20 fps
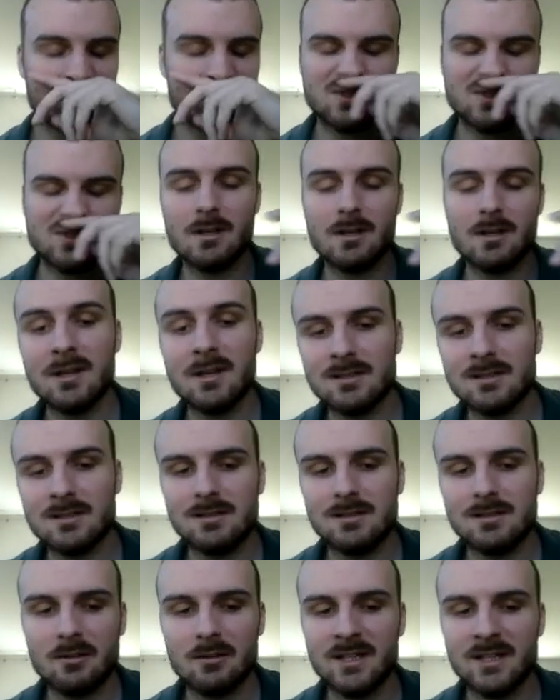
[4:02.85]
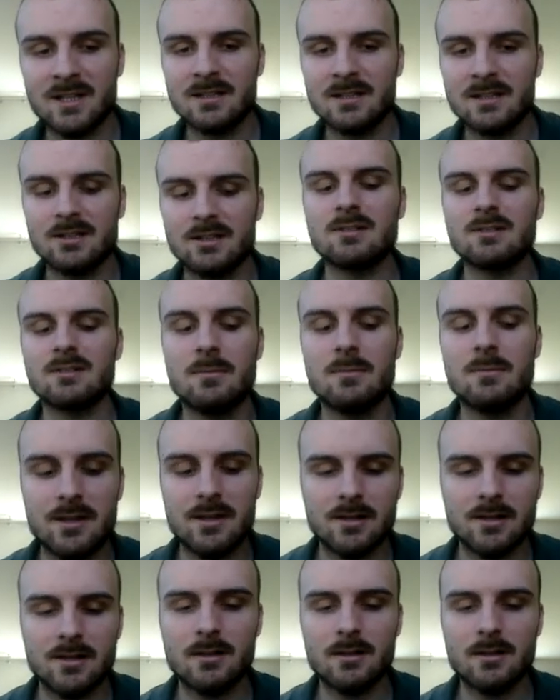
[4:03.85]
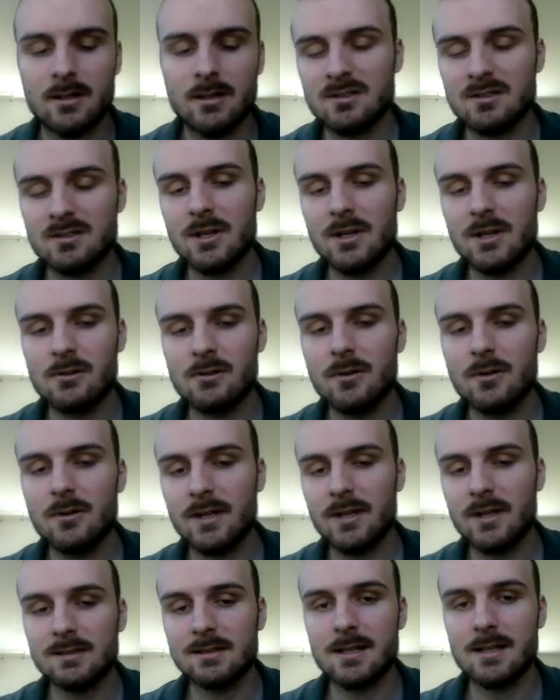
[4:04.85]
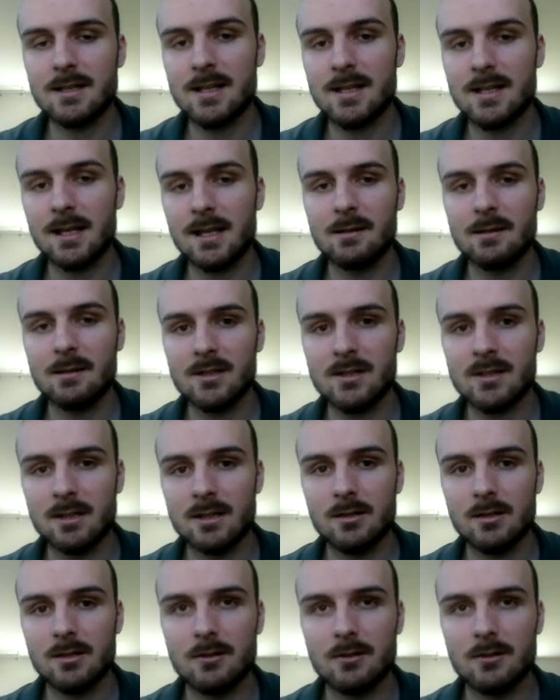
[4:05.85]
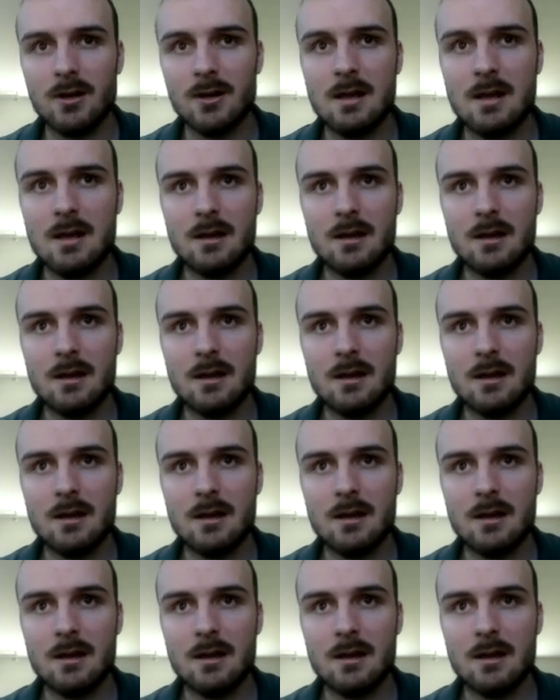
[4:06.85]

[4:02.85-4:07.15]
So that makes things a little bit easier. There's some other cool things that library can do.